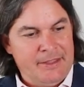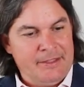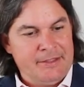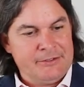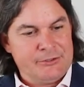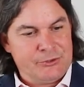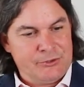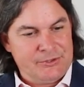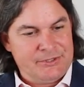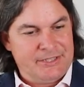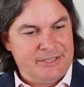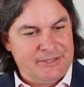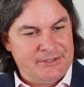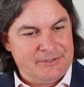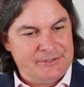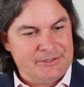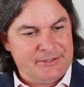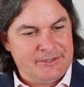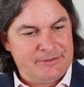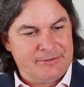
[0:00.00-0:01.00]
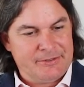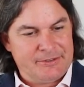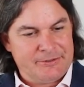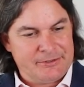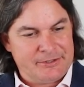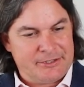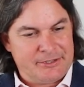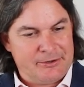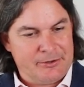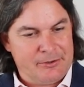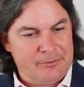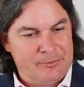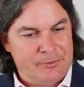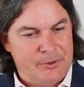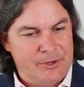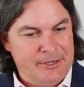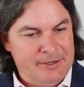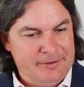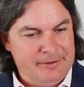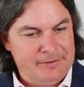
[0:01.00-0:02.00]
Short sales, there was a total of
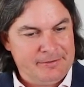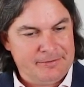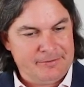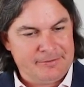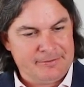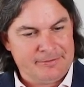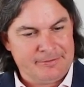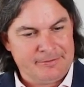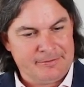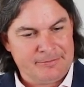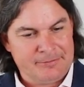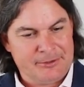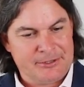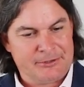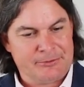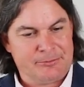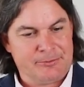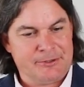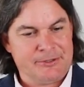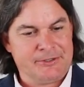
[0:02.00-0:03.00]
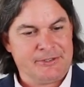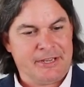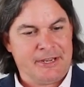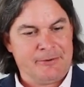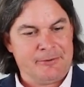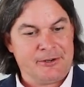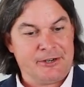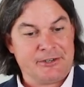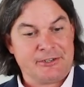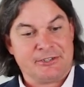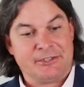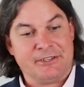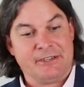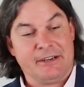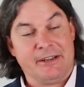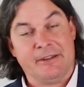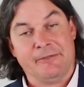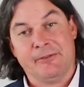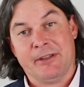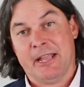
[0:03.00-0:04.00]
one, which was a reduction
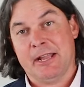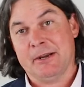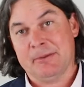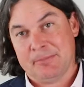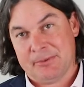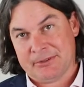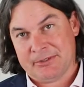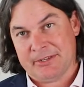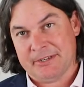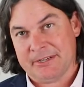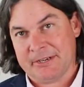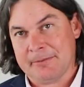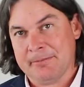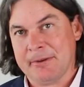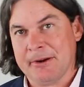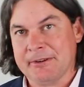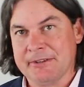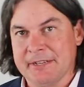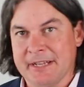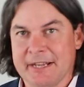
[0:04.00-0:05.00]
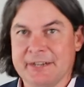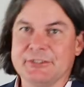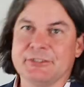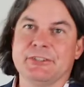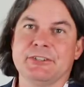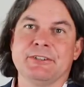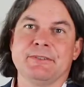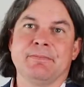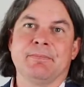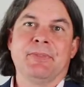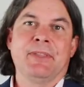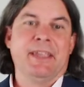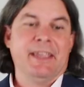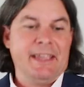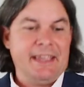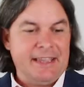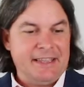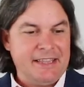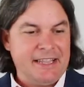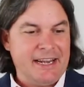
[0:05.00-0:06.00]
of 80% compared to last year.
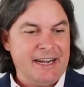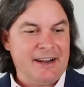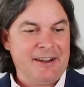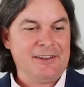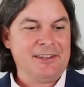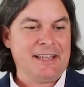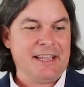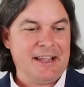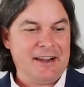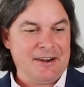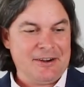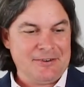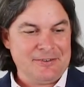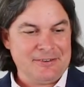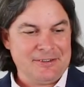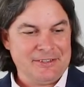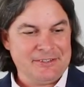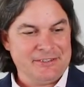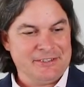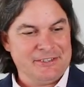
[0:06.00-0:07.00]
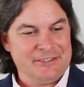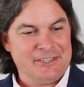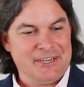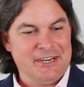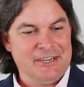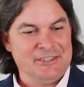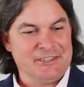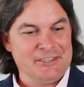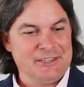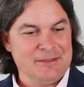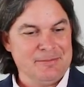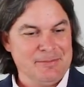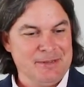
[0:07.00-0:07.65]
And that outlier is the change in the